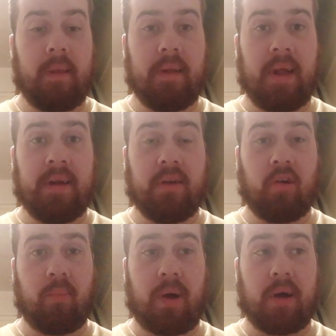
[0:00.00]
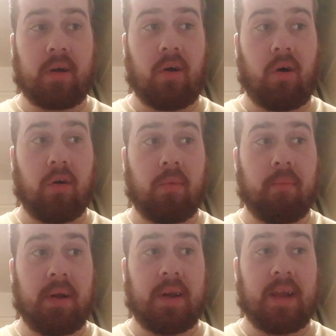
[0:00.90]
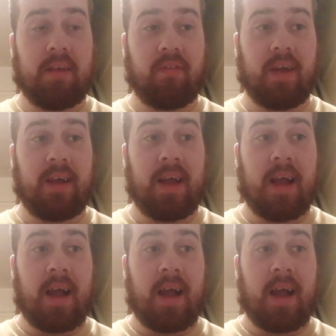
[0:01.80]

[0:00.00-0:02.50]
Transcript: then got back on Monday evening,